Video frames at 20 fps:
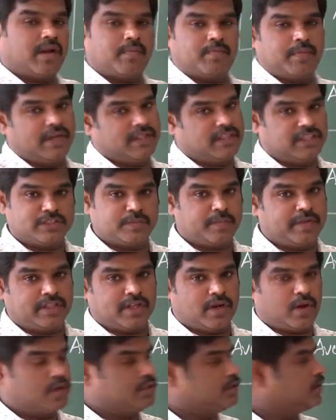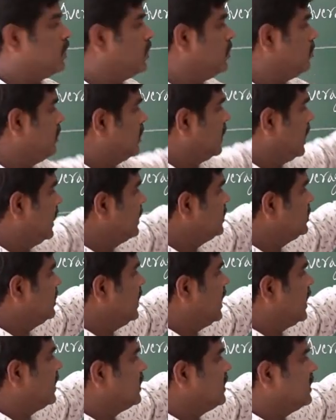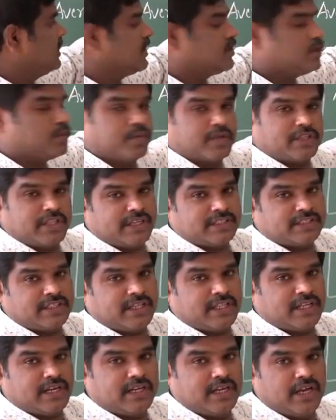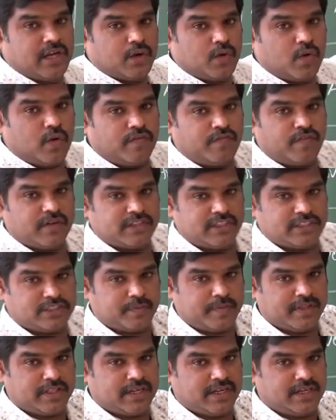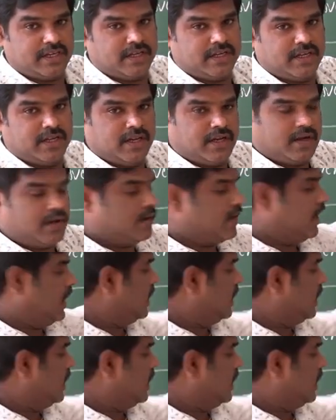apply this method also, but NCERT textbook they say that go for this method. Okay.